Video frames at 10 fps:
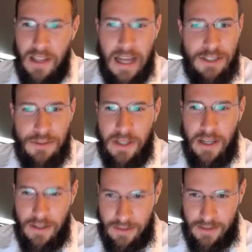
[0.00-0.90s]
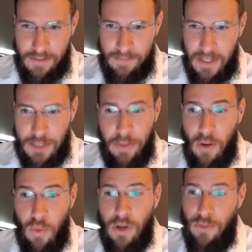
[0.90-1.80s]
the last 3 years, it's
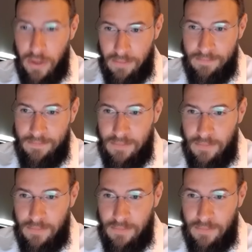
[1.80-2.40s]
been a whirlwind,